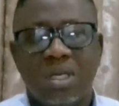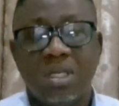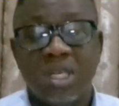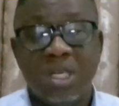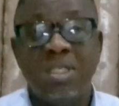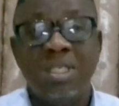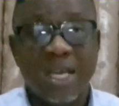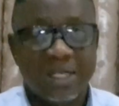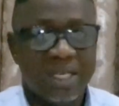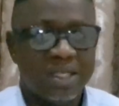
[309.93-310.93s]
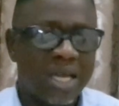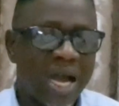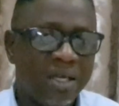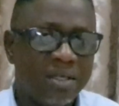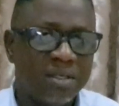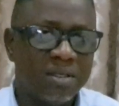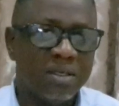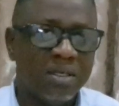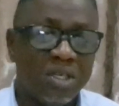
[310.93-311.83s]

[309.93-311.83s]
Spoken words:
the DSS guys.